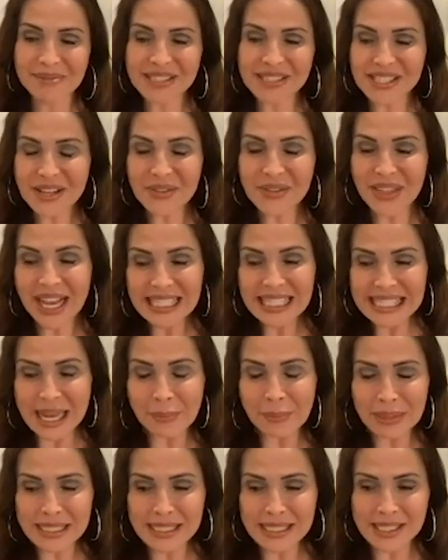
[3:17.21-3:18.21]
So that's
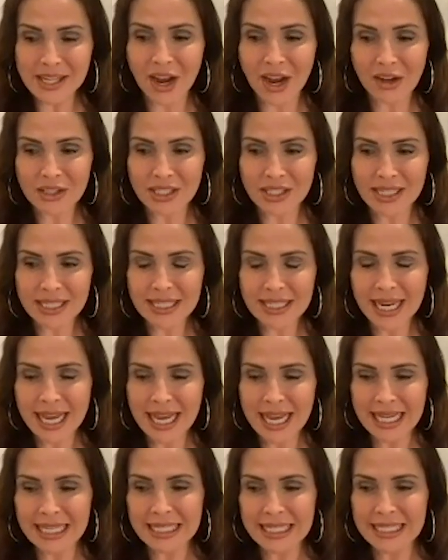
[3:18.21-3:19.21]
how it started.
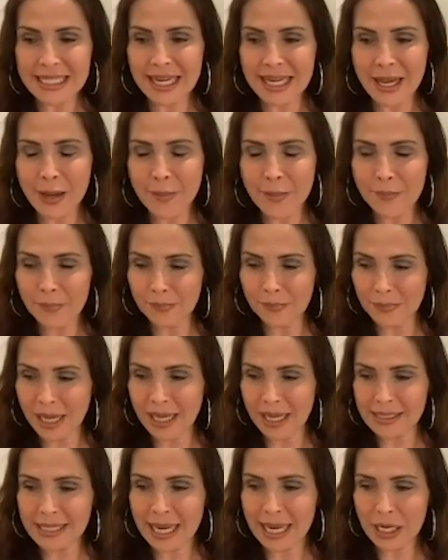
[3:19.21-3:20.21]
And
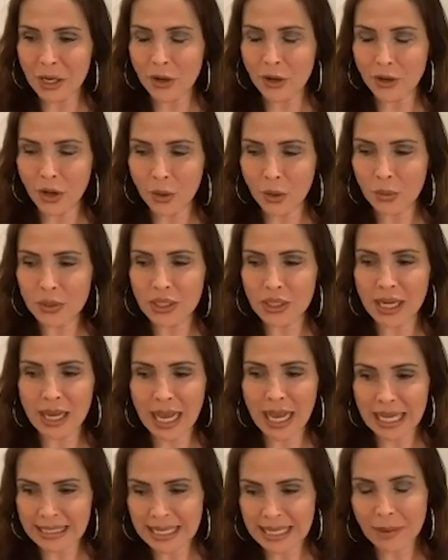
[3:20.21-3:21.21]
as I got older,
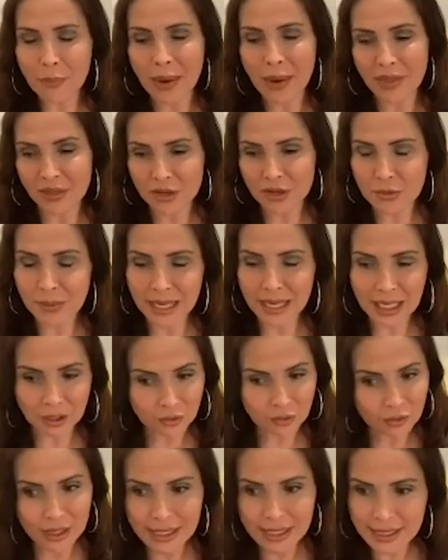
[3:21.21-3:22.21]
as I went through my
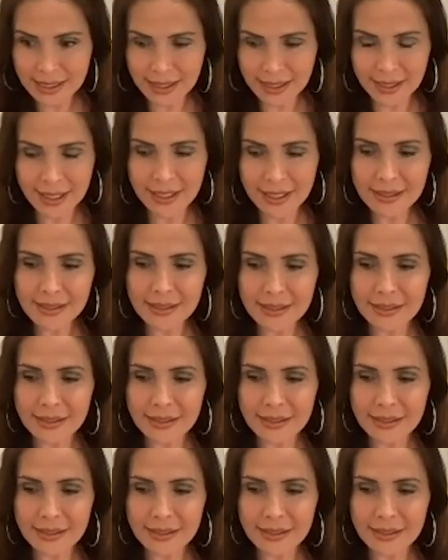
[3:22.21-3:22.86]
craziness,